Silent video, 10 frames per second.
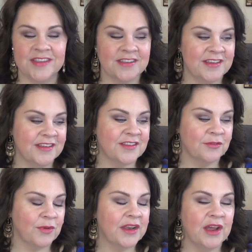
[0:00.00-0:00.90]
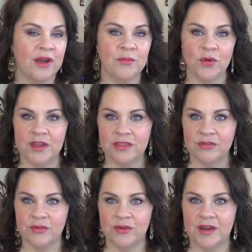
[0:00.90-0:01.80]
This needs to, right now I'm working
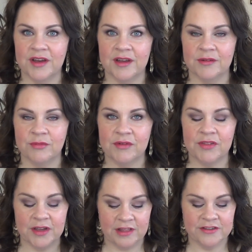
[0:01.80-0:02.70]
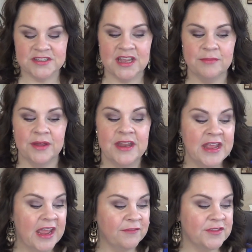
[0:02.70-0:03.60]
through uh, Revlon Color Stay, but
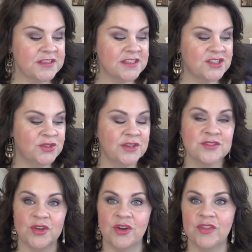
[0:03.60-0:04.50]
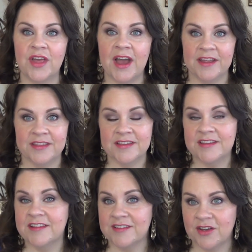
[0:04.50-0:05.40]
if this is two years old, I, this
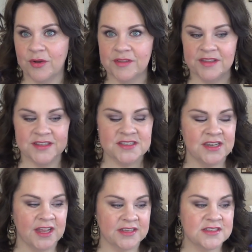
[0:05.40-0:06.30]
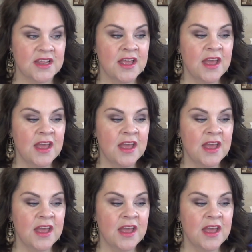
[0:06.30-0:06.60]
needs to go on the list next.